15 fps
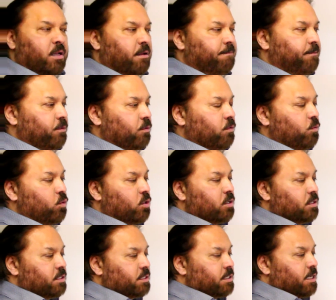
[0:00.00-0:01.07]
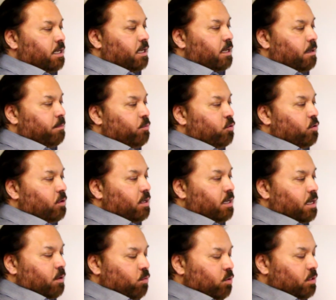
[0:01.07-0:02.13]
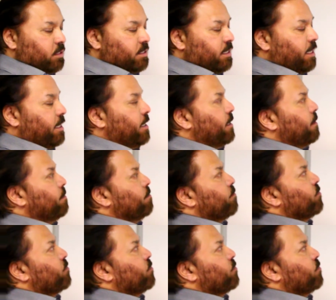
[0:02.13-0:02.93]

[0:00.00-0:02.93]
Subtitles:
a few words more. I will say